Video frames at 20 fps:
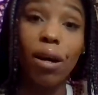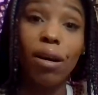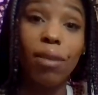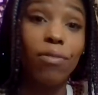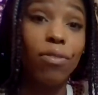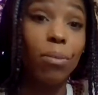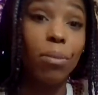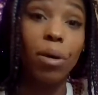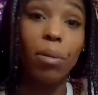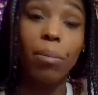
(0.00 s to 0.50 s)

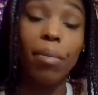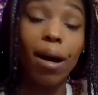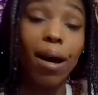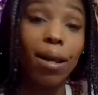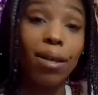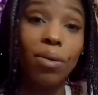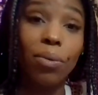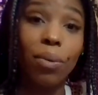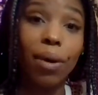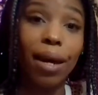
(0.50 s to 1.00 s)
from a
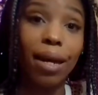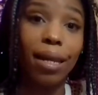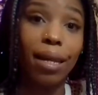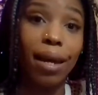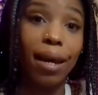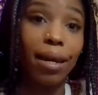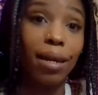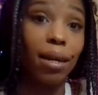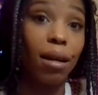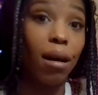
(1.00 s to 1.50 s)
mile away.
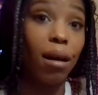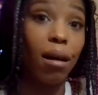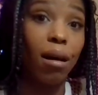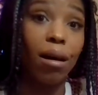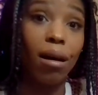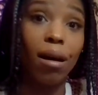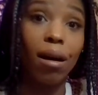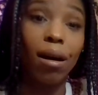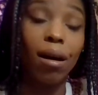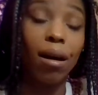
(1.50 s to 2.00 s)
Like,
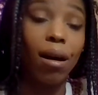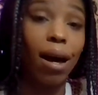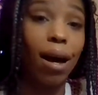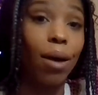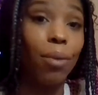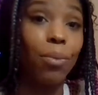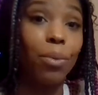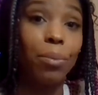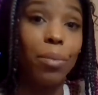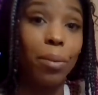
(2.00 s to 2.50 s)
nah,
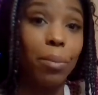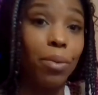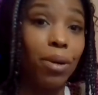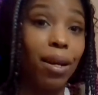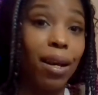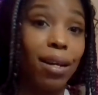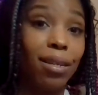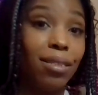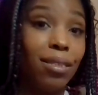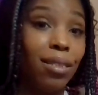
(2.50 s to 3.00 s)
I remember
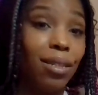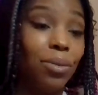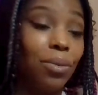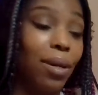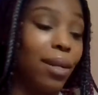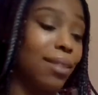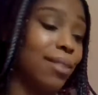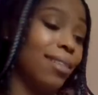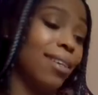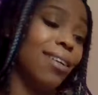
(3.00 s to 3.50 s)
that shit
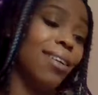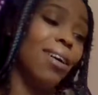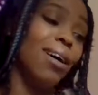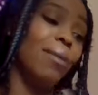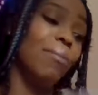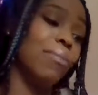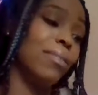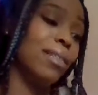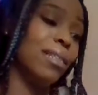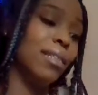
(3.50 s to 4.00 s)
right there.
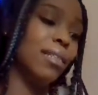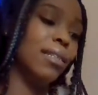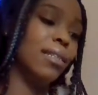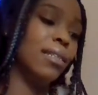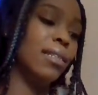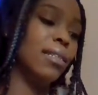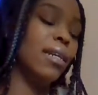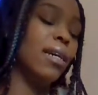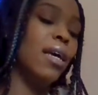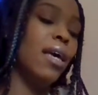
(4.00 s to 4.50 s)
I'm
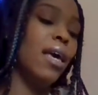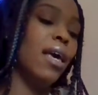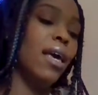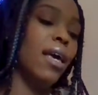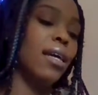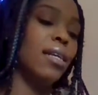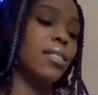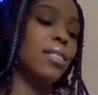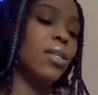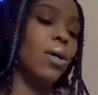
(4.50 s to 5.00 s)
good.
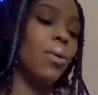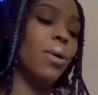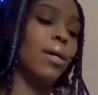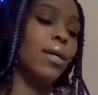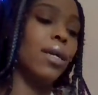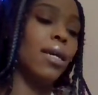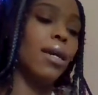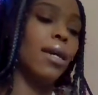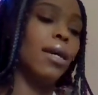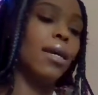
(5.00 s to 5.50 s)
And so
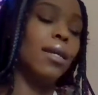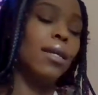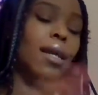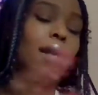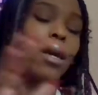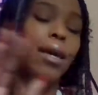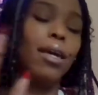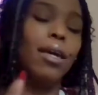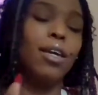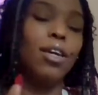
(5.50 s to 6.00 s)
again,
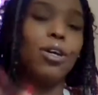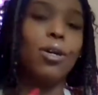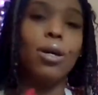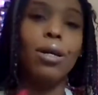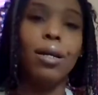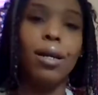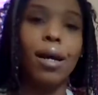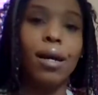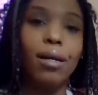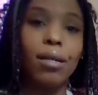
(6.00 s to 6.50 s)
like,
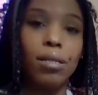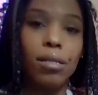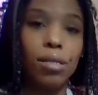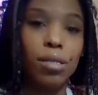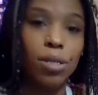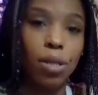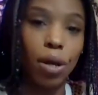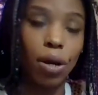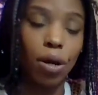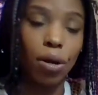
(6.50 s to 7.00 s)
you're not
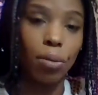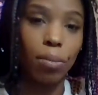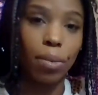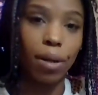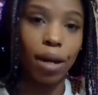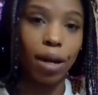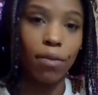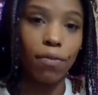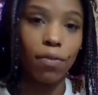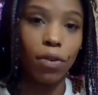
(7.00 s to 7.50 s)
concerned,
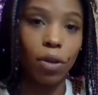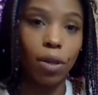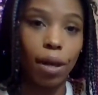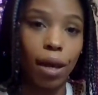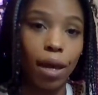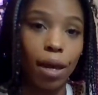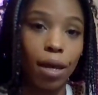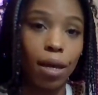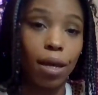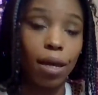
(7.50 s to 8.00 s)
but I feel
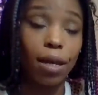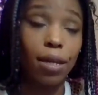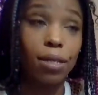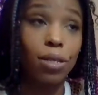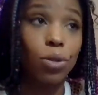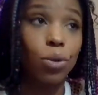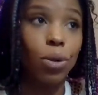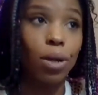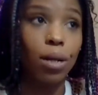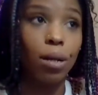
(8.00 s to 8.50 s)
like
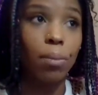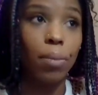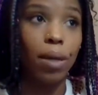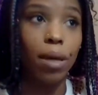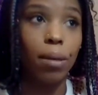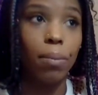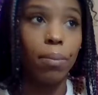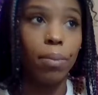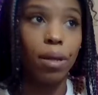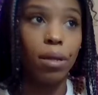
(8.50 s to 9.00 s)
it's going to
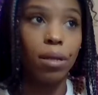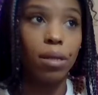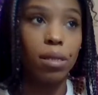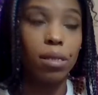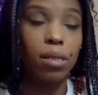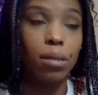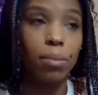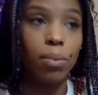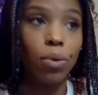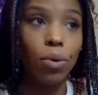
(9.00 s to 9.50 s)
be a bit
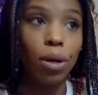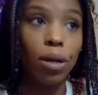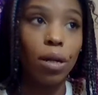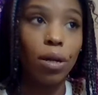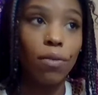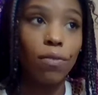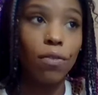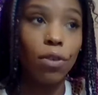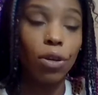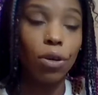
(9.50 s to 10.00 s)

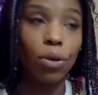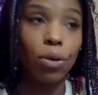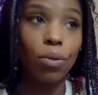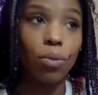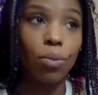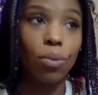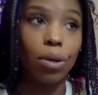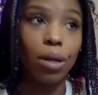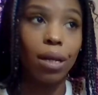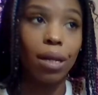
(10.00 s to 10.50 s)
disappointing for you to
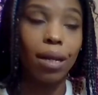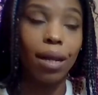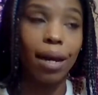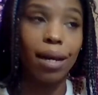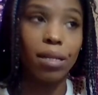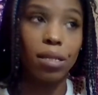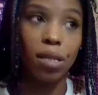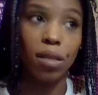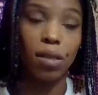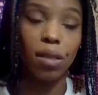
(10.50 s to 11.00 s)

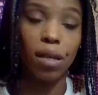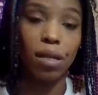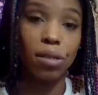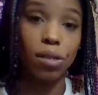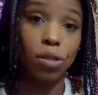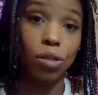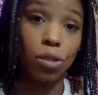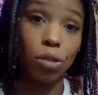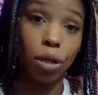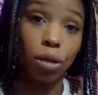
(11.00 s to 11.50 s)
realize that
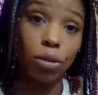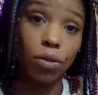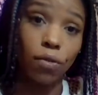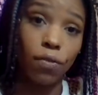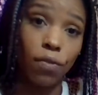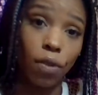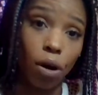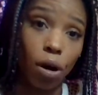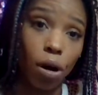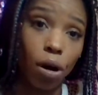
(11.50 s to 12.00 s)
things have started to
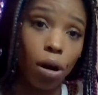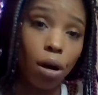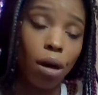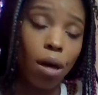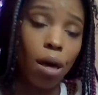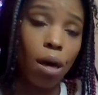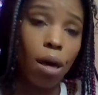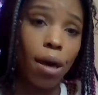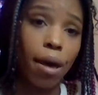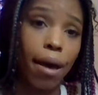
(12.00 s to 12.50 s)
fall
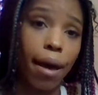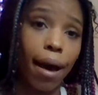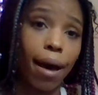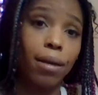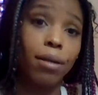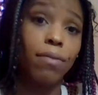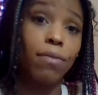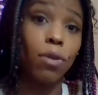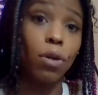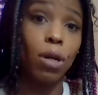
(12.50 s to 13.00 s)

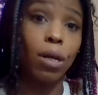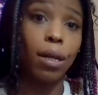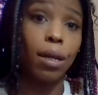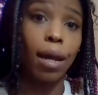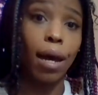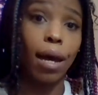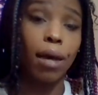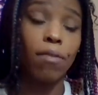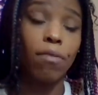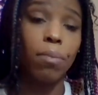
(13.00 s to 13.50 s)
out of your
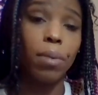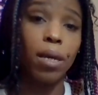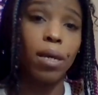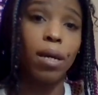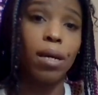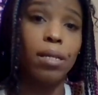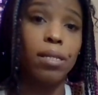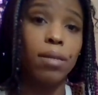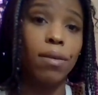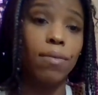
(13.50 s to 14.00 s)
life
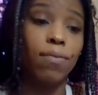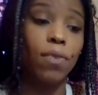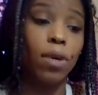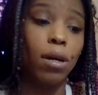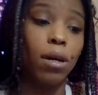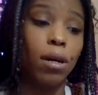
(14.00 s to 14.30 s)
because of